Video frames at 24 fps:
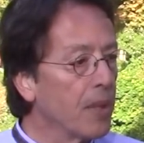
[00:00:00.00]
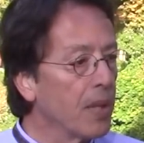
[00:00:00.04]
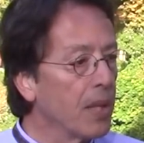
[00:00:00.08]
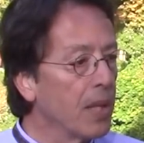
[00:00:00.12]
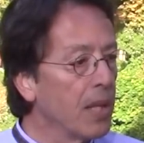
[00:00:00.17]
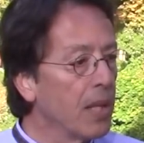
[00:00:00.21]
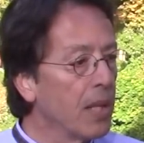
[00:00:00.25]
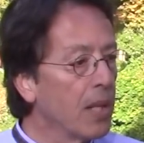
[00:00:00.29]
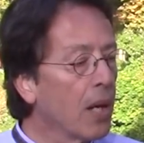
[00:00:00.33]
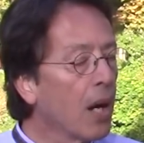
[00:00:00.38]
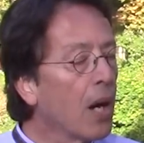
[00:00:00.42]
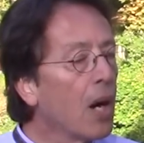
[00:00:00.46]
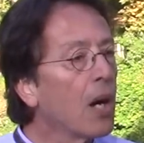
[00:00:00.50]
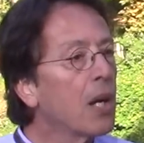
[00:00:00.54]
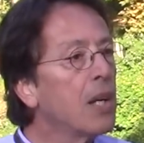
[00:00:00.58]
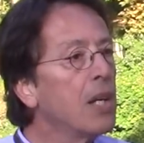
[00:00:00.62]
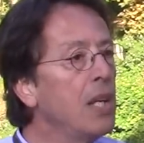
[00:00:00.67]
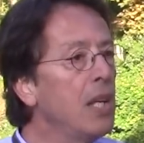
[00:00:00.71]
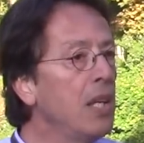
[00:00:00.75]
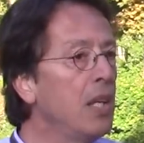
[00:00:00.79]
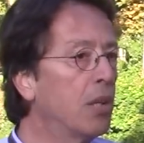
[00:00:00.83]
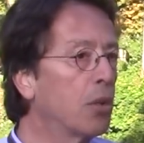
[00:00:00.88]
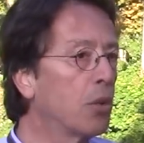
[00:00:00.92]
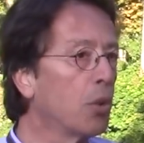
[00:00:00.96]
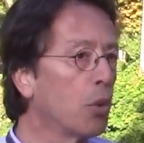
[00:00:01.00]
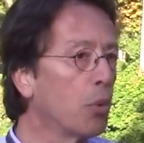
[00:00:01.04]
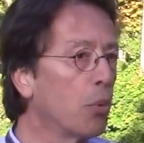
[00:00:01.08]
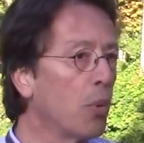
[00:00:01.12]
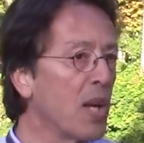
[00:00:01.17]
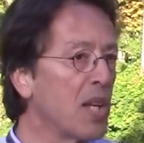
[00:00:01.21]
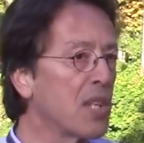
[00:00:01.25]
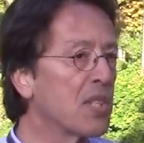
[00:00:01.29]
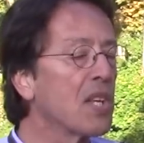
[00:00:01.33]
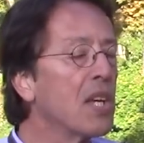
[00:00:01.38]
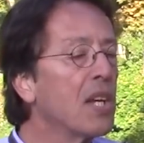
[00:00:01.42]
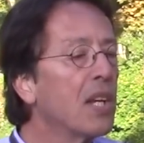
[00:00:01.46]
in unequal
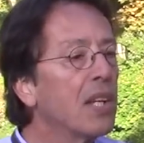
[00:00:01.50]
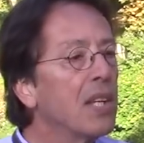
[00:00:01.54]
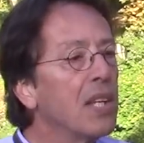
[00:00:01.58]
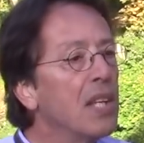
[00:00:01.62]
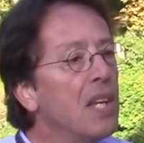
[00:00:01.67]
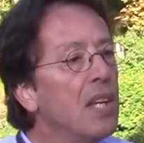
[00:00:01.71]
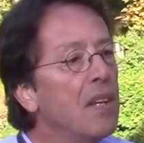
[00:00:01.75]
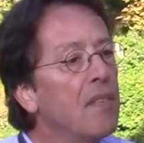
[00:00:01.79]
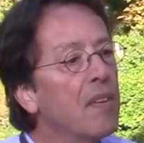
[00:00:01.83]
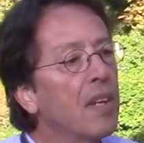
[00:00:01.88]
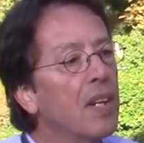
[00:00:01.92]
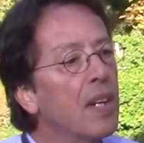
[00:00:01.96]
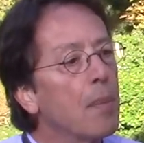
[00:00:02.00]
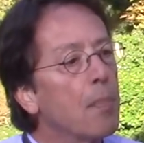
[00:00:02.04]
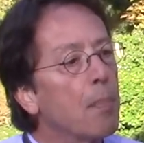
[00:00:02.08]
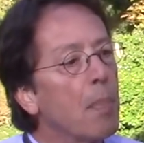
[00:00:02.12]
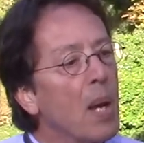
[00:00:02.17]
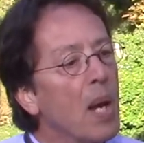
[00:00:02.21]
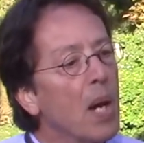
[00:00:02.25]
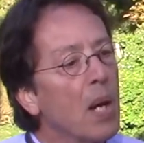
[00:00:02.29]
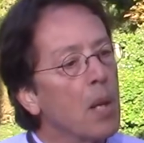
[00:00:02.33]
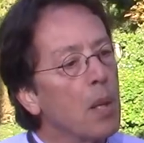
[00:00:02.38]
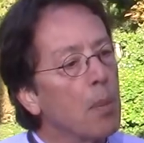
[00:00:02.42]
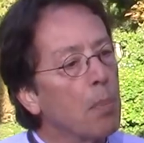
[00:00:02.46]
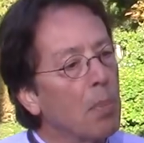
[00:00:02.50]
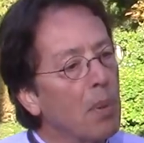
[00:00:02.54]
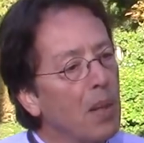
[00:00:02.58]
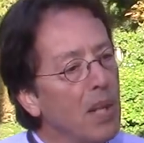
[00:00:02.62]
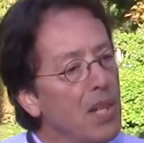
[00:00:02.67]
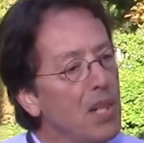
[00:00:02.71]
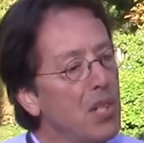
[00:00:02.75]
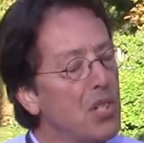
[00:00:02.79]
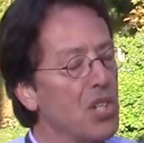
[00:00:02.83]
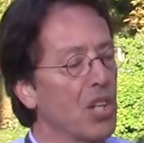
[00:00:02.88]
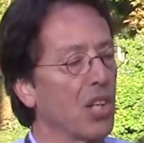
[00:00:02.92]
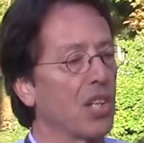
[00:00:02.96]
ways. Even a
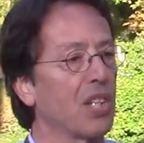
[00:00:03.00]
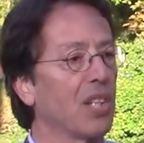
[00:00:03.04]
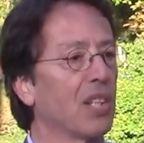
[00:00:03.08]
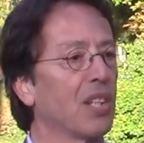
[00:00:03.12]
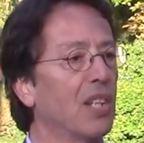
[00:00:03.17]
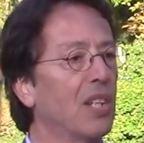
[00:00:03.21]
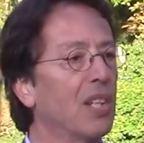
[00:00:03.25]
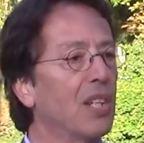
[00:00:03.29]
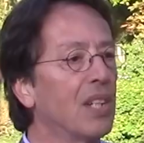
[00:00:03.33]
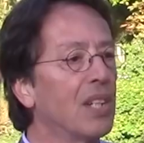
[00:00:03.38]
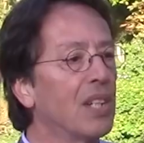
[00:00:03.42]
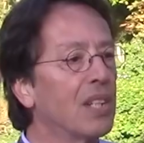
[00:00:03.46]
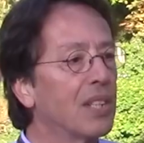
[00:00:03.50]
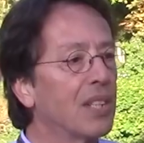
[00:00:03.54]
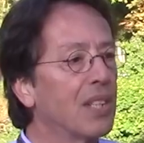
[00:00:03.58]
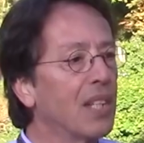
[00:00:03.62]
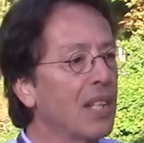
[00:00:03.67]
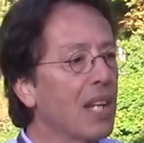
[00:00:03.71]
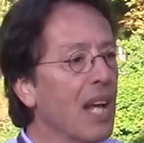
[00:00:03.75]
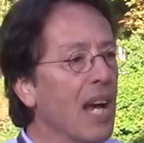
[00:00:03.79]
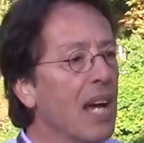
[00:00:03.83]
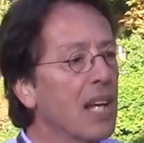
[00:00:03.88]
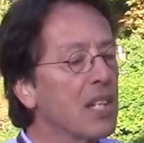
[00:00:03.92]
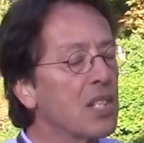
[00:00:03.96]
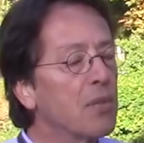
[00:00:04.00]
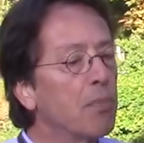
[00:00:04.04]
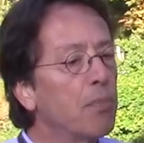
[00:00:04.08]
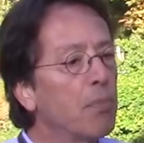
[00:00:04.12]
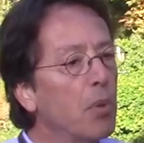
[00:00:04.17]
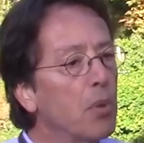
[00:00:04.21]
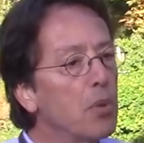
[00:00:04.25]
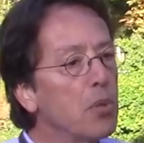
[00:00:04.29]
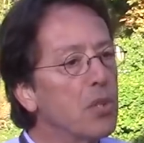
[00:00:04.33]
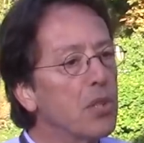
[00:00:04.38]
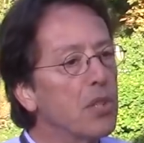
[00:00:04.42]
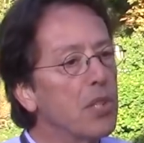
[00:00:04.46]
paraplegic that has
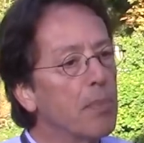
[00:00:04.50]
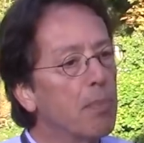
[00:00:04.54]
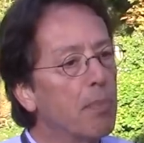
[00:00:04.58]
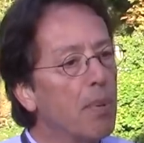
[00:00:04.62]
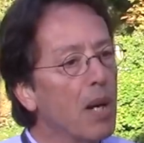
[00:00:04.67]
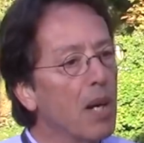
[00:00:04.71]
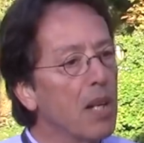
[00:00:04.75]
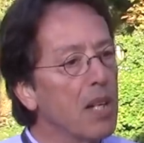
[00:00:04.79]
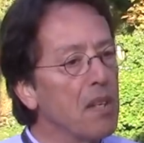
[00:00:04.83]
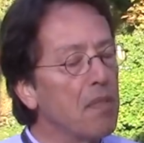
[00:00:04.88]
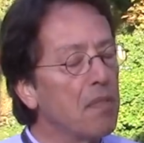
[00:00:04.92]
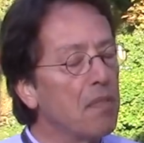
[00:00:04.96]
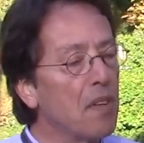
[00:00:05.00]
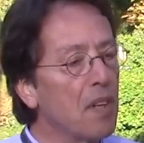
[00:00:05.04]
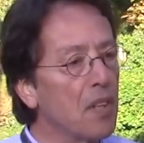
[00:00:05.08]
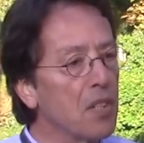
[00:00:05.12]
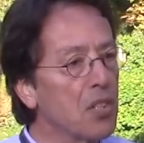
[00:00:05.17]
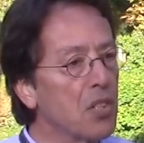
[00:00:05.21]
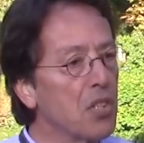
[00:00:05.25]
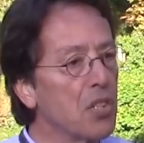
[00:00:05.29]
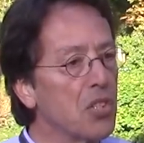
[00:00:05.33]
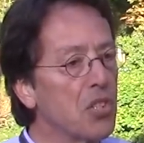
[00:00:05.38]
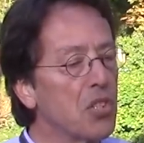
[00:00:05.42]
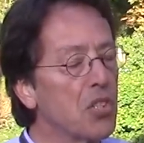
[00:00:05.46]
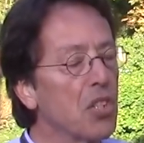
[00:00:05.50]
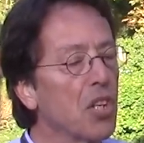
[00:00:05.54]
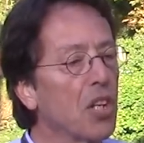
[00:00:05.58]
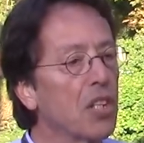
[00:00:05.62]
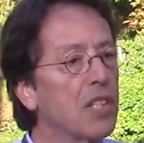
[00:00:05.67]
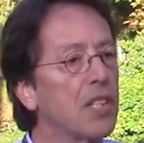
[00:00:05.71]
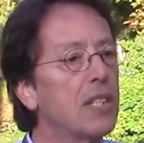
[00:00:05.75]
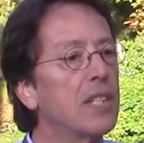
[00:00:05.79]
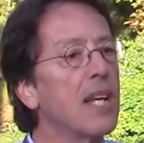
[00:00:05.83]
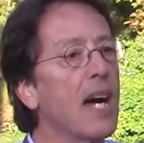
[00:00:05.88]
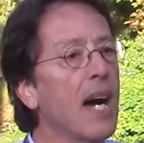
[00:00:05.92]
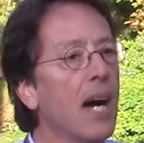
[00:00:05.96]
most of the body functions
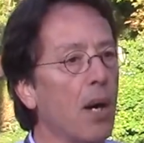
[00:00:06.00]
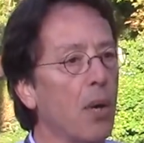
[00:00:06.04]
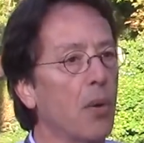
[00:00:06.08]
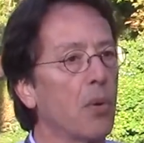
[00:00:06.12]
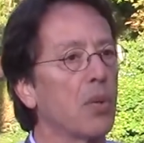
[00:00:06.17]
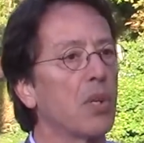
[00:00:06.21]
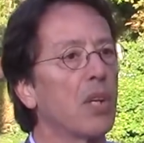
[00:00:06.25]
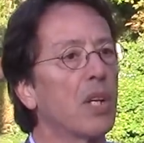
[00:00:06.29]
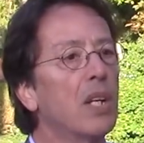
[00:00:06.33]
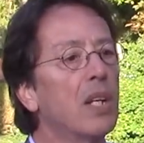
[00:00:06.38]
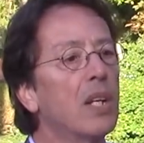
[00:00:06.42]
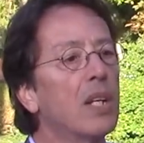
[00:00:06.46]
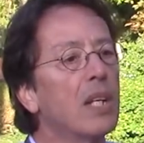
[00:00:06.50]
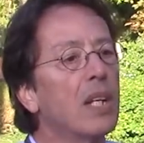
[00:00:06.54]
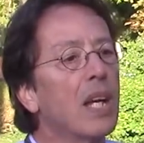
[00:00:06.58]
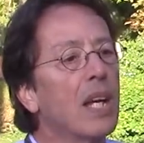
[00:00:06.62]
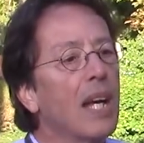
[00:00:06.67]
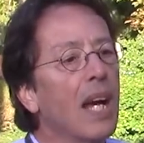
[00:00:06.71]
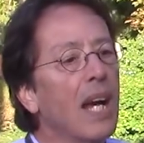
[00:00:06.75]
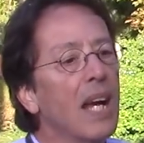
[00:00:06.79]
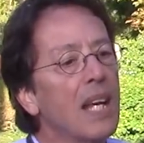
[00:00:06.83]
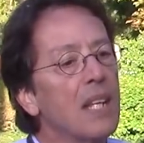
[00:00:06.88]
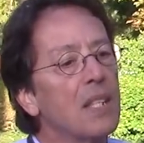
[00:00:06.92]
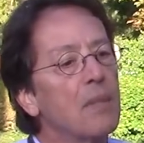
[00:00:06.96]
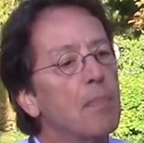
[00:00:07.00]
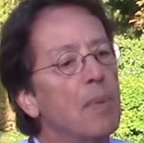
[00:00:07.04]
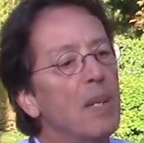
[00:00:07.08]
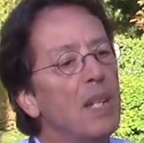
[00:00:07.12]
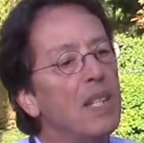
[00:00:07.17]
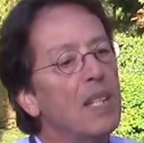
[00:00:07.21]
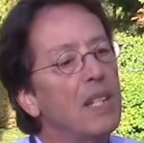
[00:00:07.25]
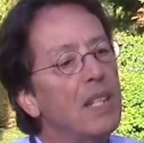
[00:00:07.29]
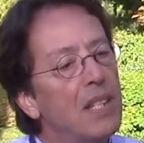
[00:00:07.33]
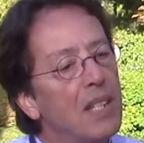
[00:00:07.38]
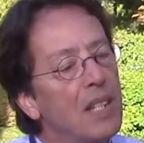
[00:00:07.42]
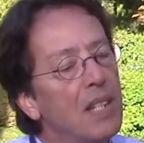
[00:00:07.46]
shut down has
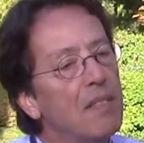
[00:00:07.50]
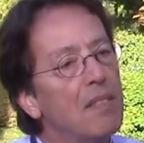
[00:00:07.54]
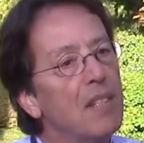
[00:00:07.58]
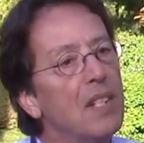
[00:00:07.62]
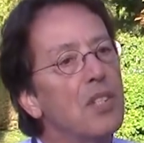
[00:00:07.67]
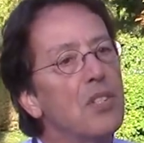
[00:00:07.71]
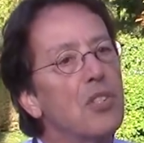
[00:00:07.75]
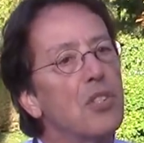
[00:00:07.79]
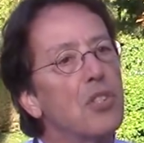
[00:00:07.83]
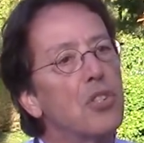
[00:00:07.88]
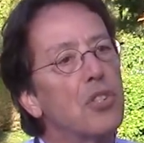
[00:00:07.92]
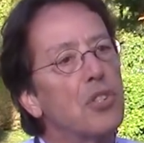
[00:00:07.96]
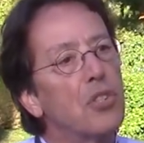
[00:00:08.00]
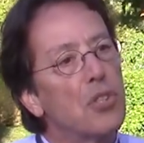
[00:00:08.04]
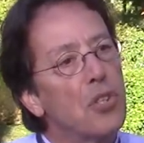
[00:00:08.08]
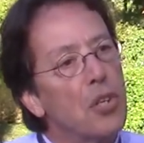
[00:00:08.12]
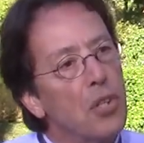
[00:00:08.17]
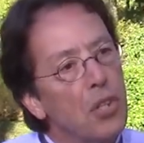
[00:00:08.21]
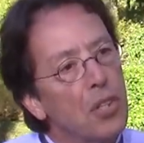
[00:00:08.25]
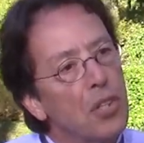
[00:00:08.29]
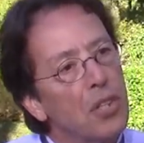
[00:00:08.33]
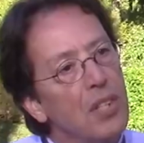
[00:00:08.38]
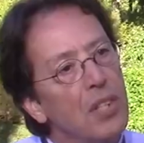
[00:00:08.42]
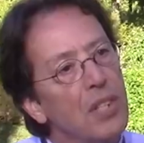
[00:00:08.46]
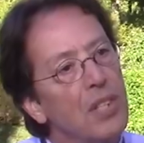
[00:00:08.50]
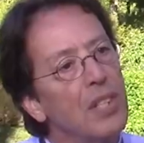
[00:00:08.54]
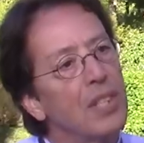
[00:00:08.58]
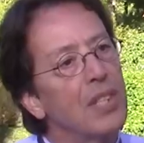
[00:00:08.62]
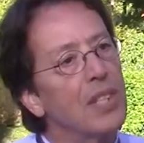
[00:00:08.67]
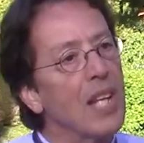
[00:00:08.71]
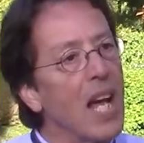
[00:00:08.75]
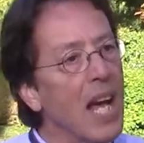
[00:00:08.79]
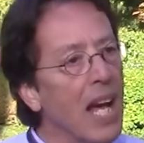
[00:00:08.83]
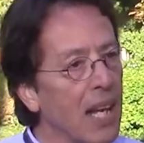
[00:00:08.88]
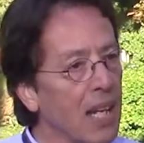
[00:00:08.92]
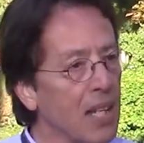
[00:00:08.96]
been given certain
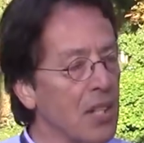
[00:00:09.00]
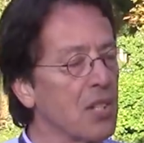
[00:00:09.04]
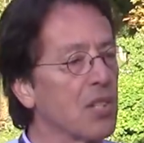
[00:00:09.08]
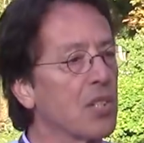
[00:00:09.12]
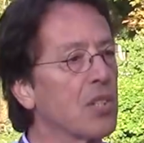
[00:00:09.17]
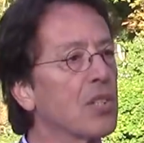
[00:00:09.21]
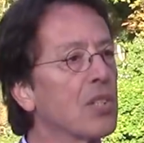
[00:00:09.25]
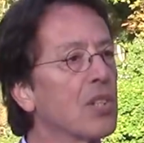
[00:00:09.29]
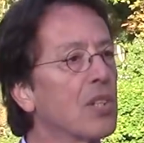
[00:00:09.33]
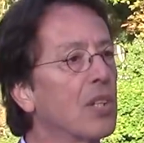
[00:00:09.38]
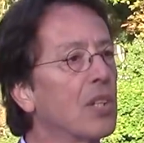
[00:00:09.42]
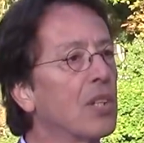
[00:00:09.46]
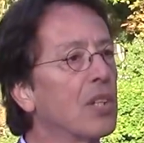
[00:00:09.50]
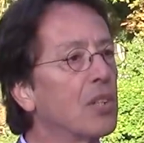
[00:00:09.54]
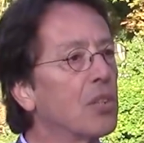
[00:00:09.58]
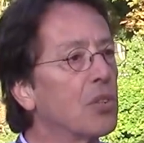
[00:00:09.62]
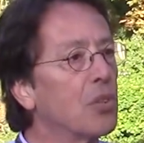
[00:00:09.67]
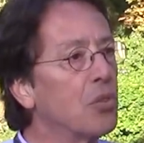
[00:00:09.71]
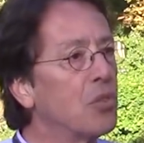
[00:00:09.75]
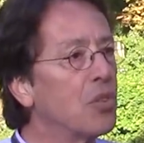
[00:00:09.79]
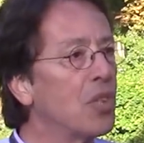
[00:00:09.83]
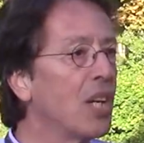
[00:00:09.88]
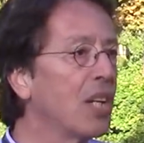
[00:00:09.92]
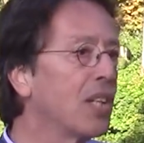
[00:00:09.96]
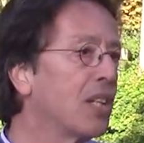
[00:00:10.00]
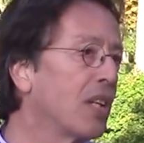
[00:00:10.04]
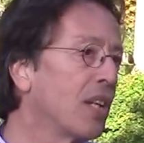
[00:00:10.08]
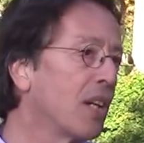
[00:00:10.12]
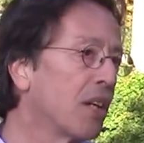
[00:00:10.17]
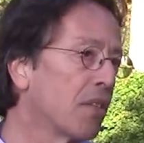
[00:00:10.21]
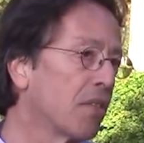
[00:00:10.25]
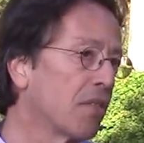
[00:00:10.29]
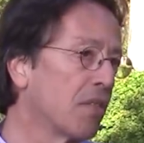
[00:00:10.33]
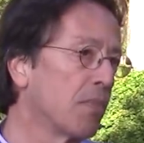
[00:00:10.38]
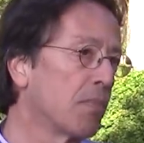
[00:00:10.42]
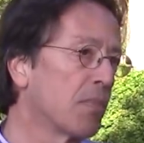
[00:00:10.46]
talents to take
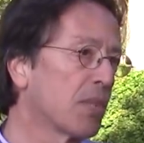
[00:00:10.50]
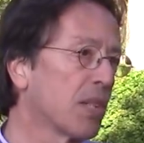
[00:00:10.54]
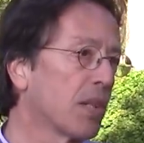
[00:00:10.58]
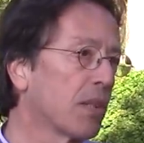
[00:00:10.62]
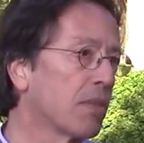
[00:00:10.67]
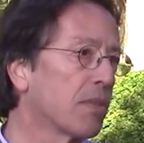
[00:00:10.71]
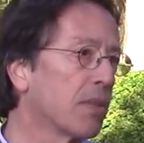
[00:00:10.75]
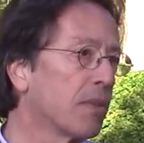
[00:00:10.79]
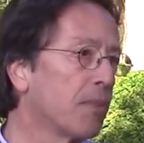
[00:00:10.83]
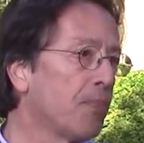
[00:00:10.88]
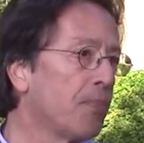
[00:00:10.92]
care of themselves.